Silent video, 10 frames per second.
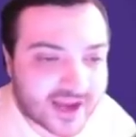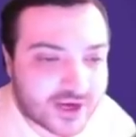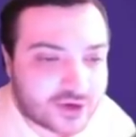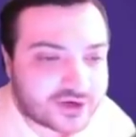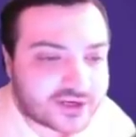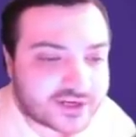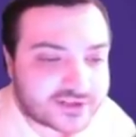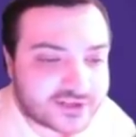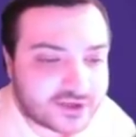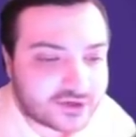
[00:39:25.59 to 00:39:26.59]
And you could
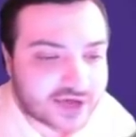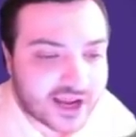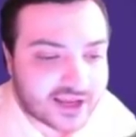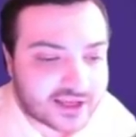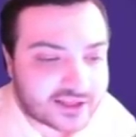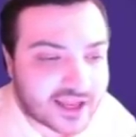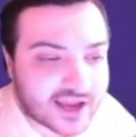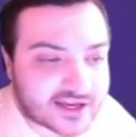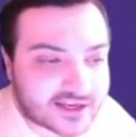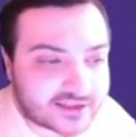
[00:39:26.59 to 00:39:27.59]
consider taking the
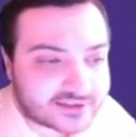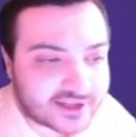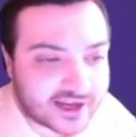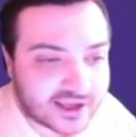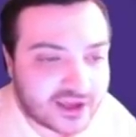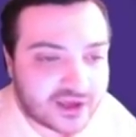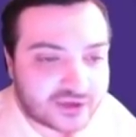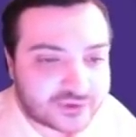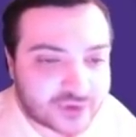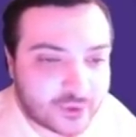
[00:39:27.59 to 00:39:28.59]
ideas like
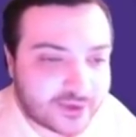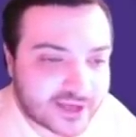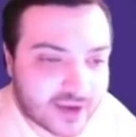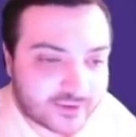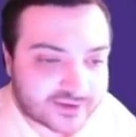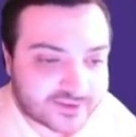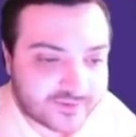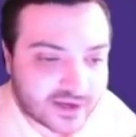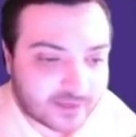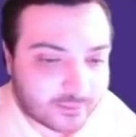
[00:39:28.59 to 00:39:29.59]
slowing down his
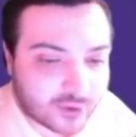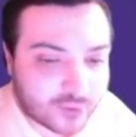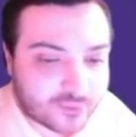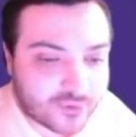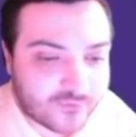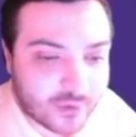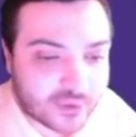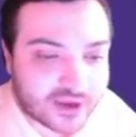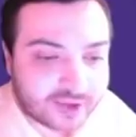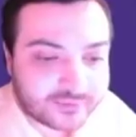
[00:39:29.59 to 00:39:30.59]
development or
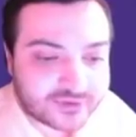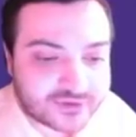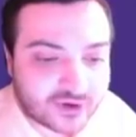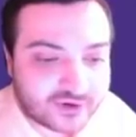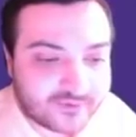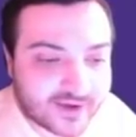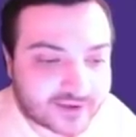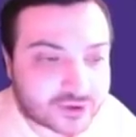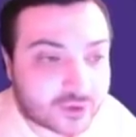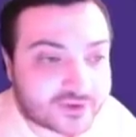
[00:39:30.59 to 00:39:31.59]
provoking him to start
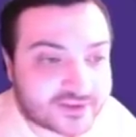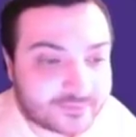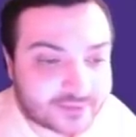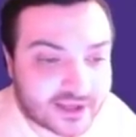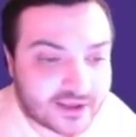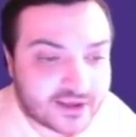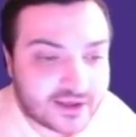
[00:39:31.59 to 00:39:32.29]
advancing, or simply,